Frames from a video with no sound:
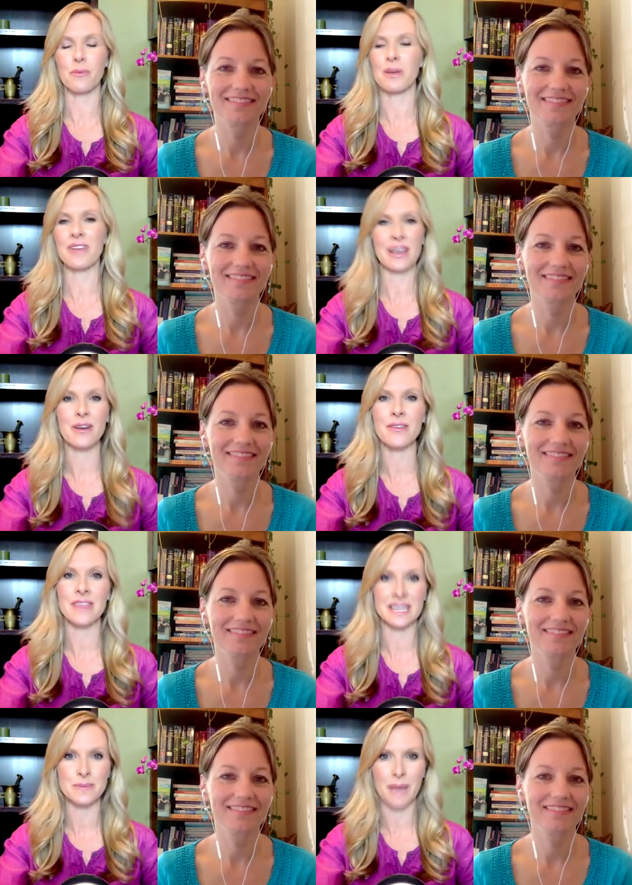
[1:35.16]
Speaker 1: we hear that
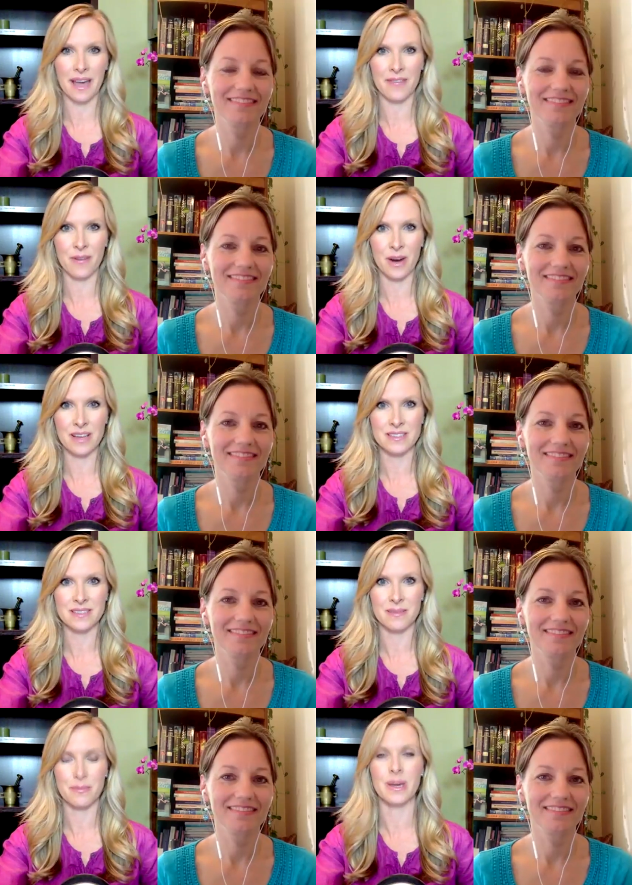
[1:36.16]
it's bad for us,
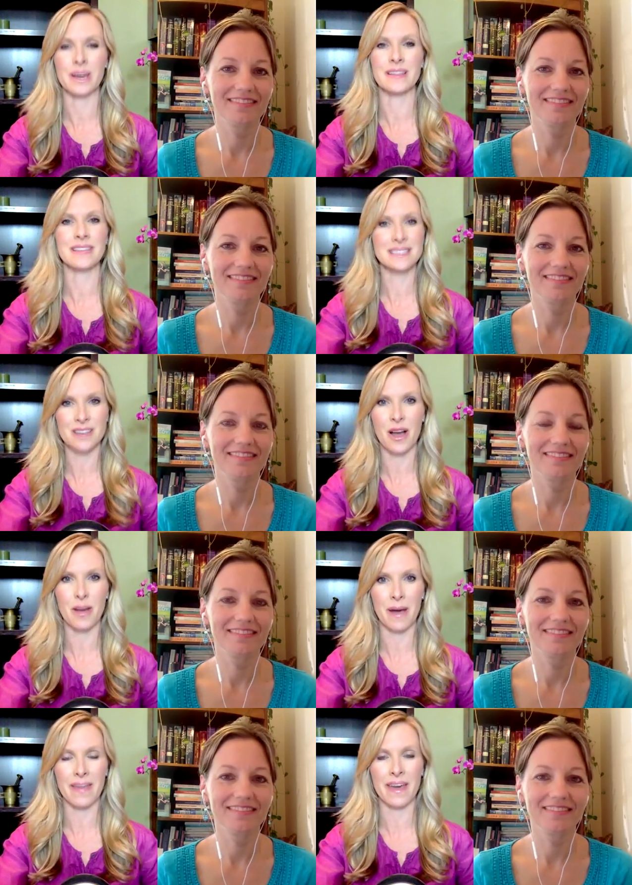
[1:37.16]
but let's talk
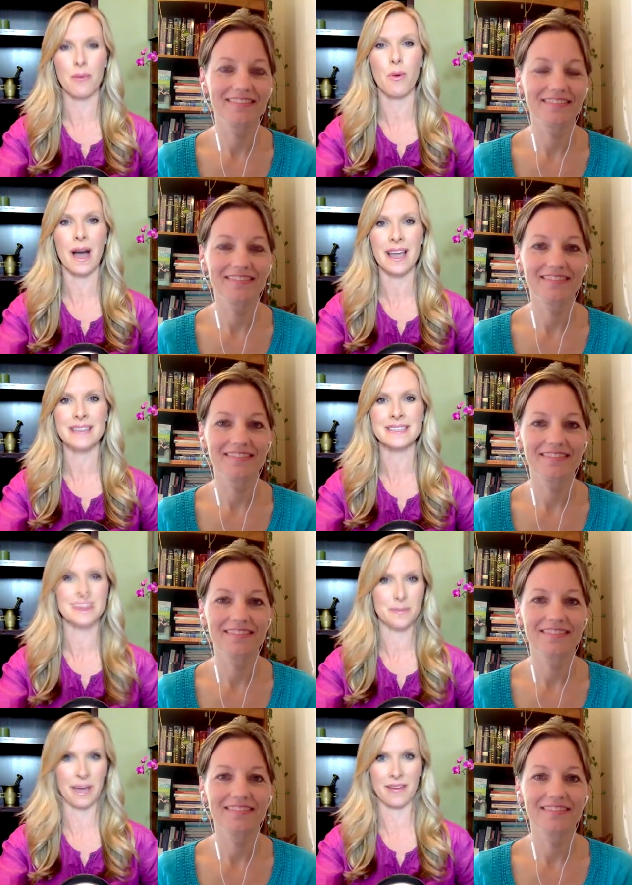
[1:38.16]
about that. Why is
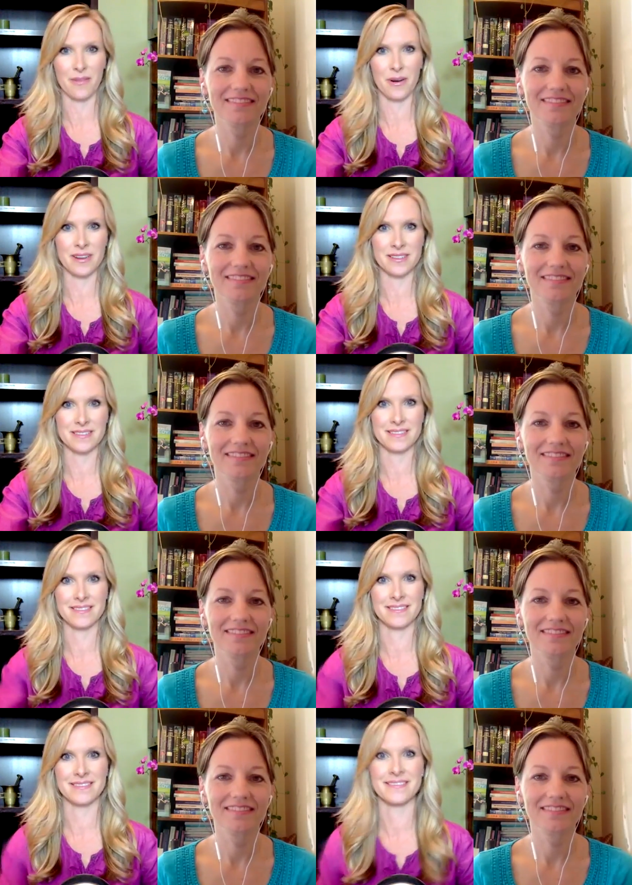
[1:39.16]
it bad for us?
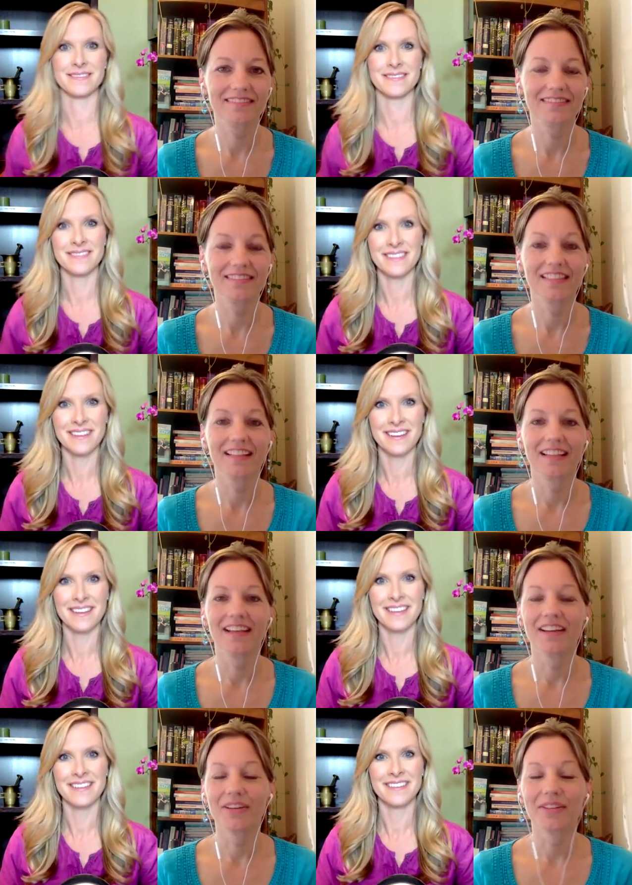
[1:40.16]

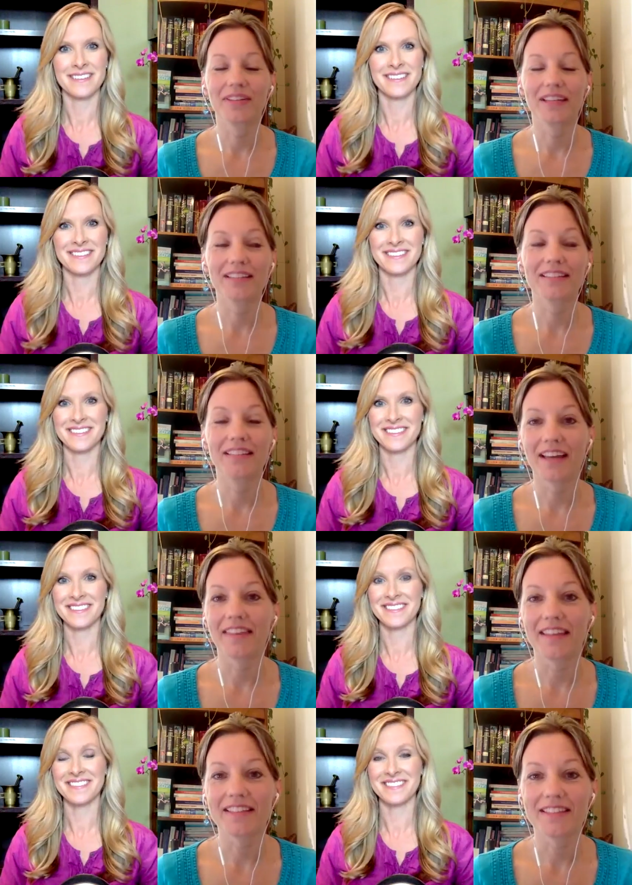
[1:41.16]
Speaker 2: Oh, that yeah,
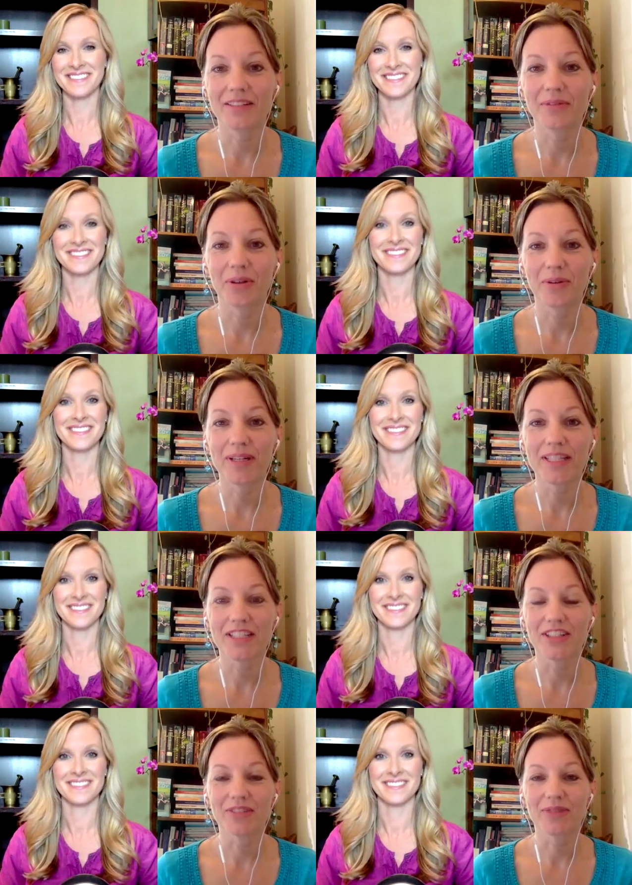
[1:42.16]
that's the real
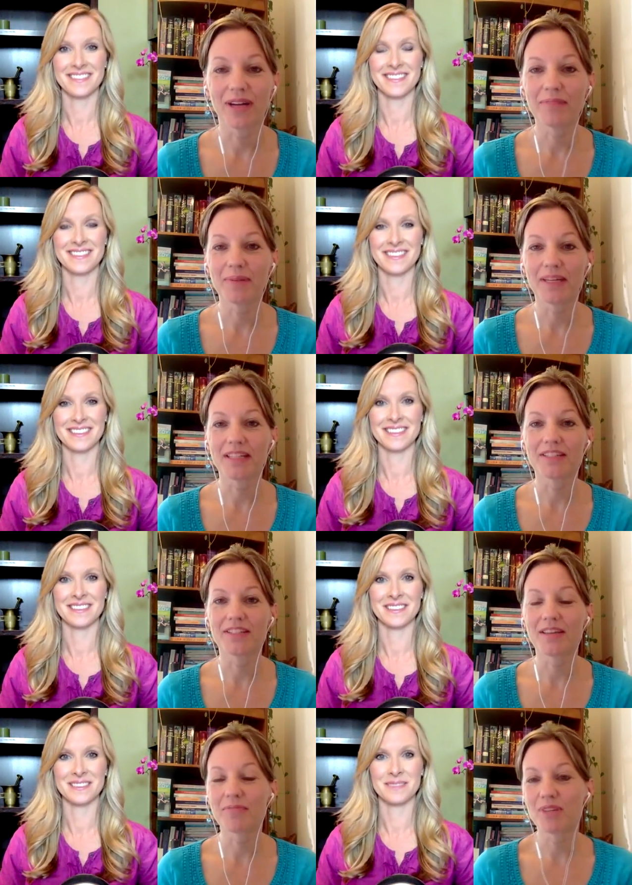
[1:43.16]
question, right? Because
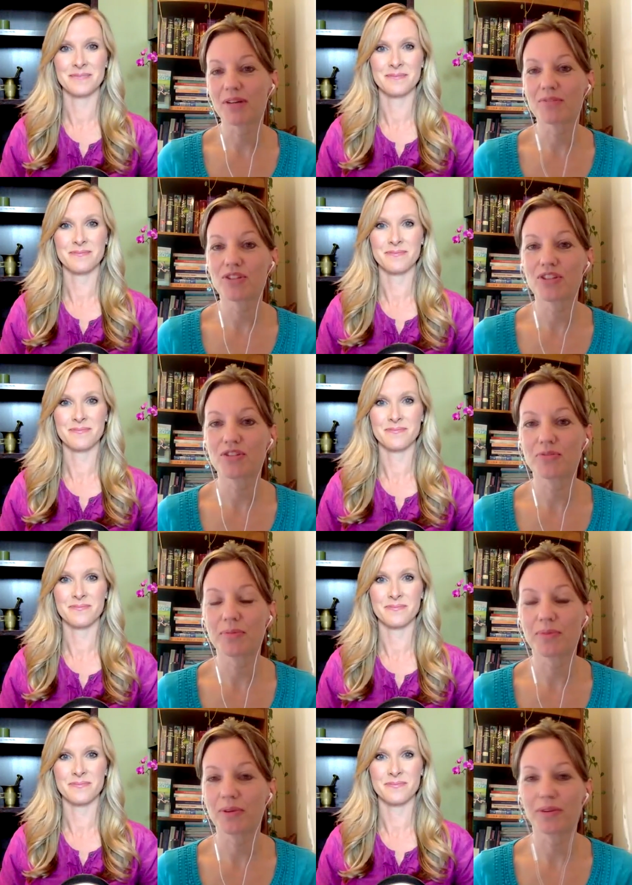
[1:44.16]
sometimes too,
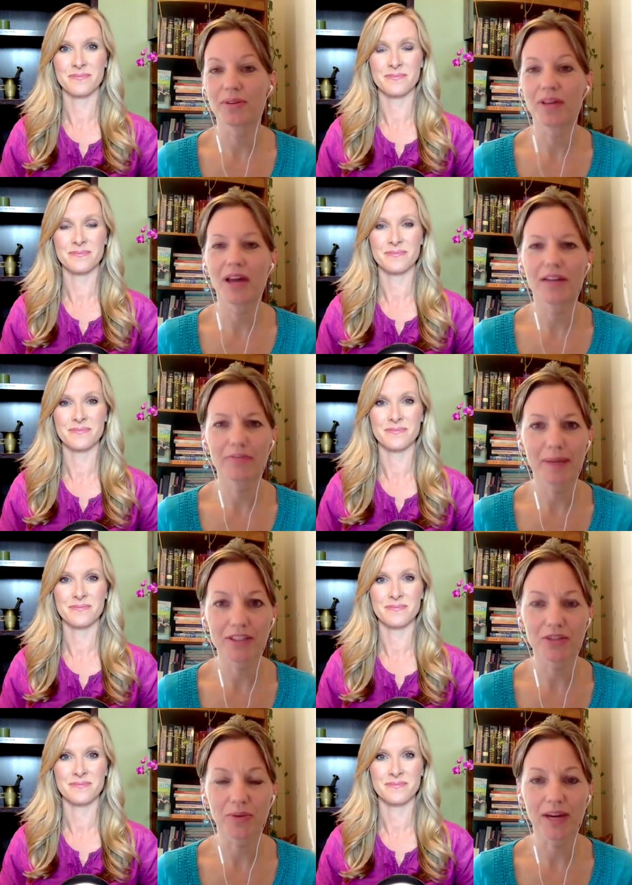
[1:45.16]
people, a lot of
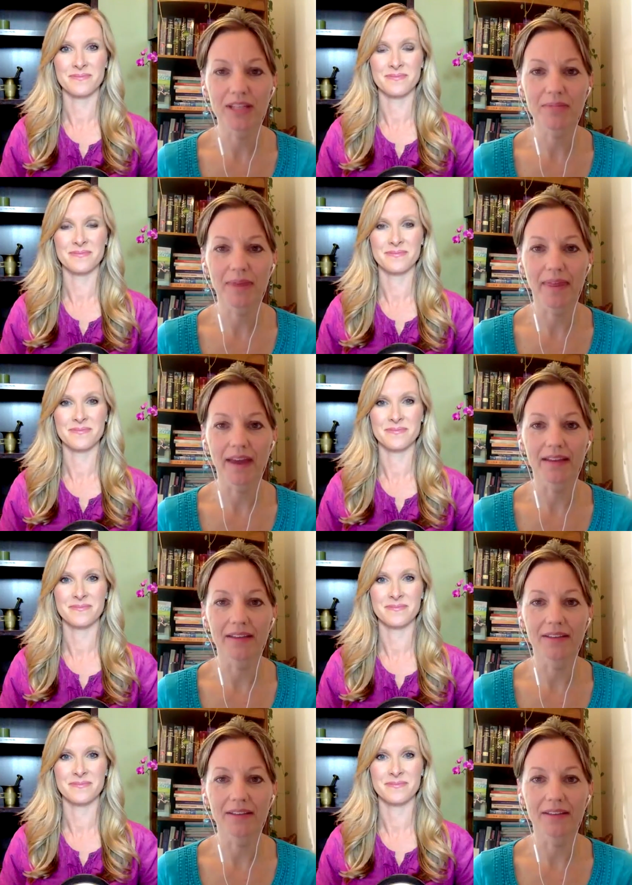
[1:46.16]
patients will ask me that.